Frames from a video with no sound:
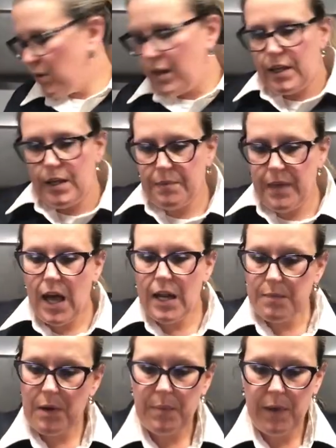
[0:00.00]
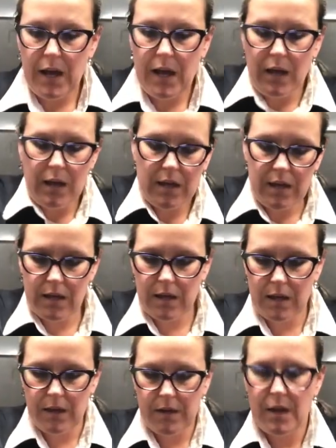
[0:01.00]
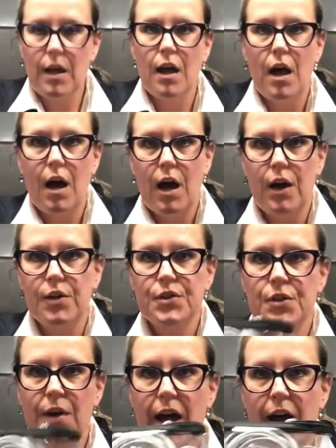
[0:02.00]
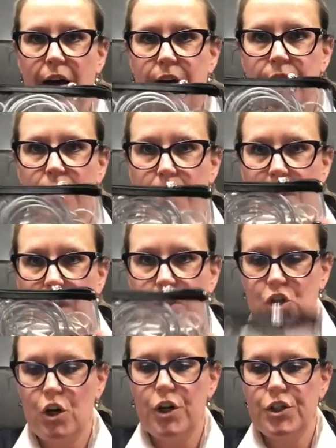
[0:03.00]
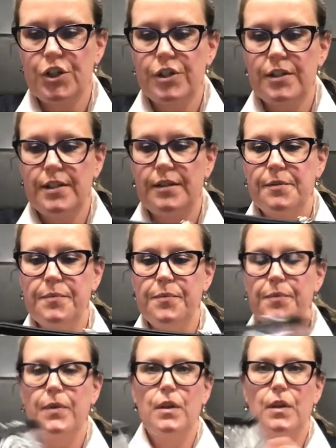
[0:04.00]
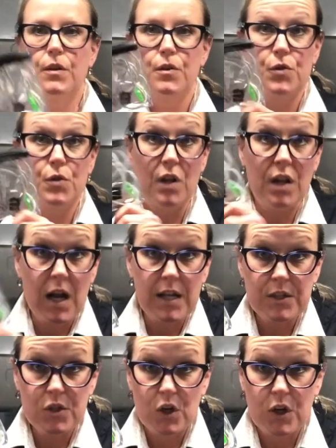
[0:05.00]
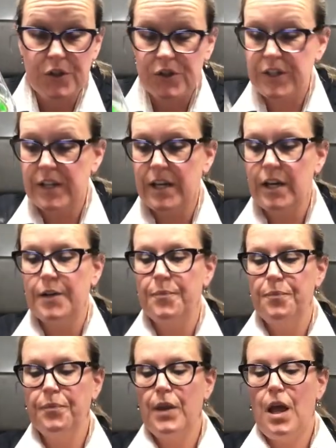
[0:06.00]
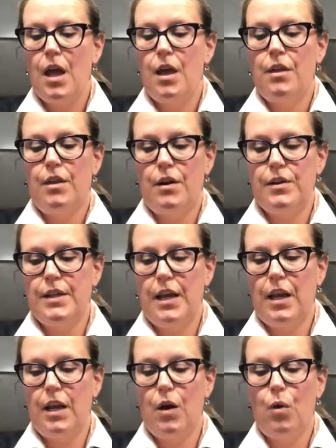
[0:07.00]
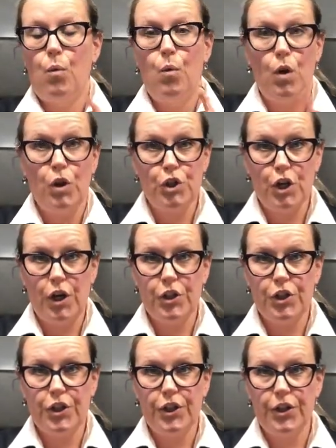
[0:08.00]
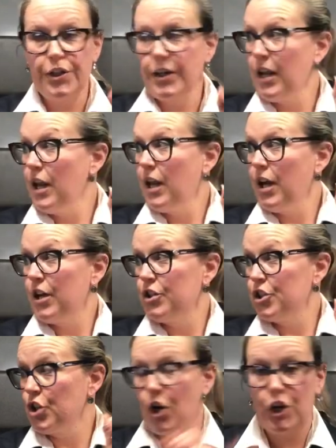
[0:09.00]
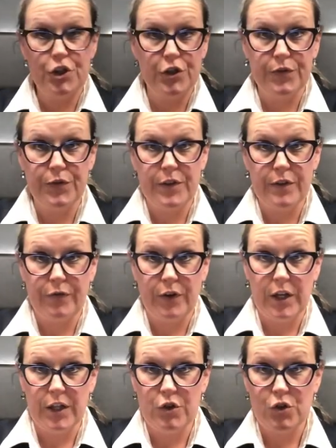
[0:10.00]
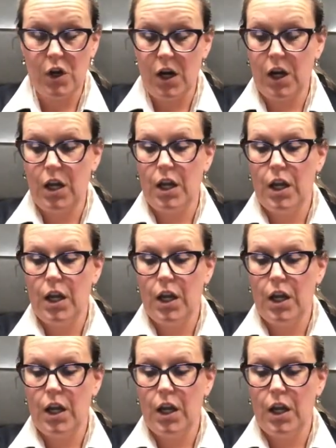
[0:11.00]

I keep that in my bag. I also have a bag of chargers. There's all kinds of chargers in here. There's a wall charger, a charger for the front of the truck.